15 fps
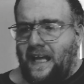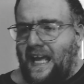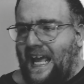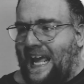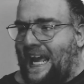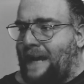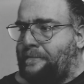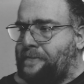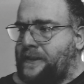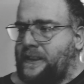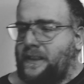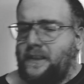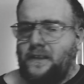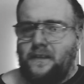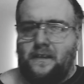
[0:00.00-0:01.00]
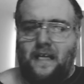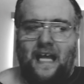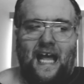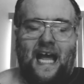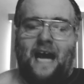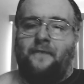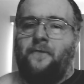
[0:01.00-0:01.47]
hips
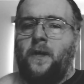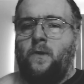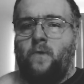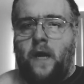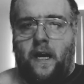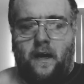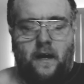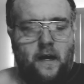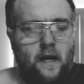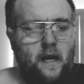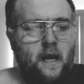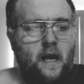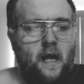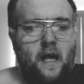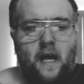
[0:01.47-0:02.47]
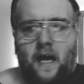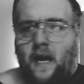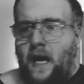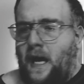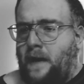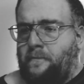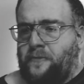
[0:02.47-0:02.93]
everywhere,
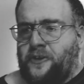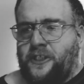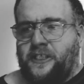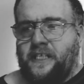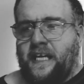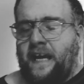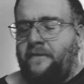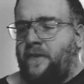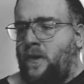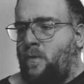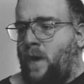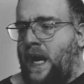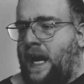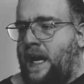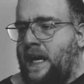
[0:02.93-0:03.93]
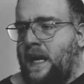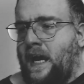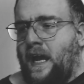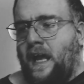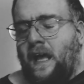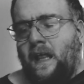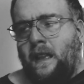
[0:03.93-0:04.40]
um, just giving away
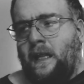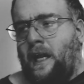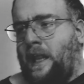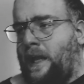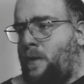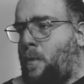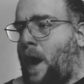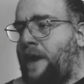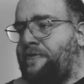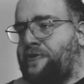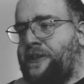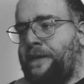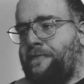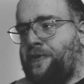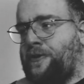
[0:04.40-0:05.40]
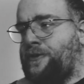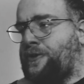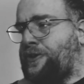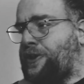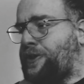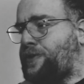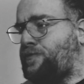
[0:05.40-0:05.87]
literally wide receivers
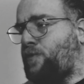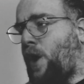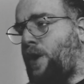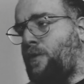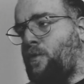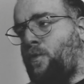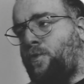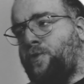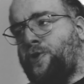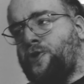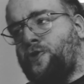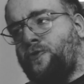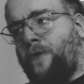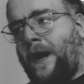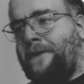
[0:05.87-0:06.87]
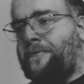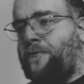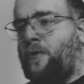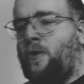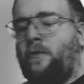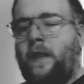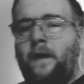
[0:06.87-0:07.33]
just running straight
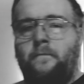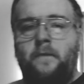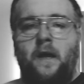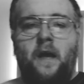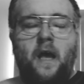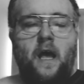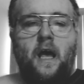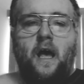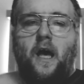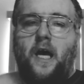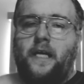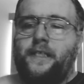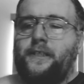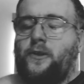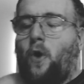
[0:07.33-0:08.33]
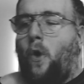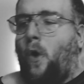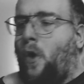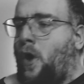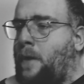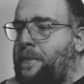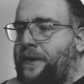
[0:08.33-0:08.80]
through them. Just
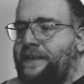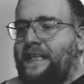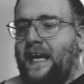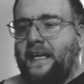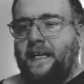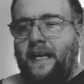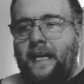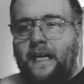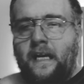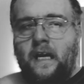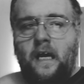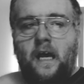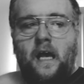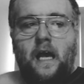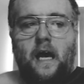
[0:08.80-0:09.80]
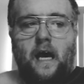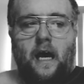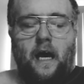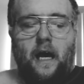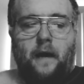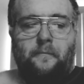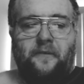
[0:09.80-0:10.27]
horrible technique,
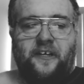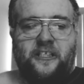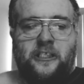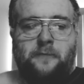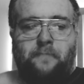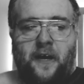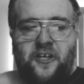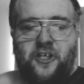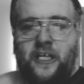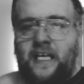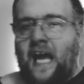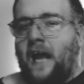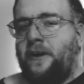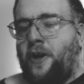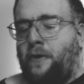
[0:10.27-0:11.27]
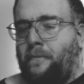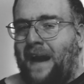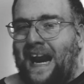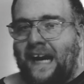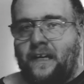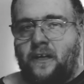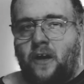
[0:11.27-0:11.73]
um, especially on their
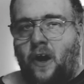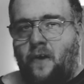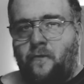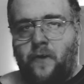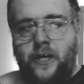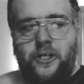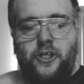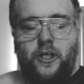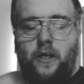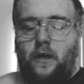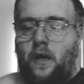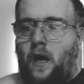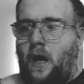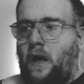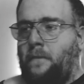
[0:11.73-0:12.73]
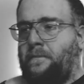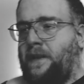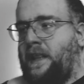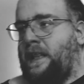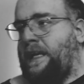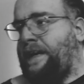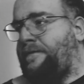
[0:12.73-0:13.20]
man coverage,
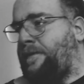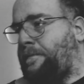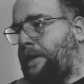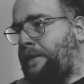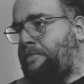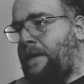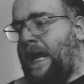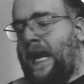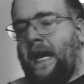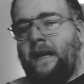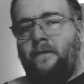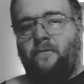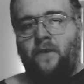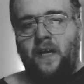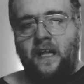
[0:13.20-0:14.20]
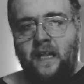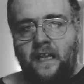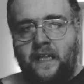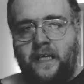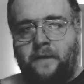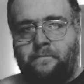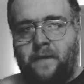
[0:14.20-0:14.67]
unbelievably bad,
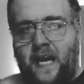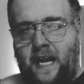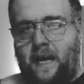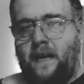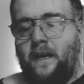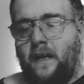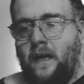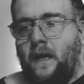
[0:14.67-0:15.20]
really bad.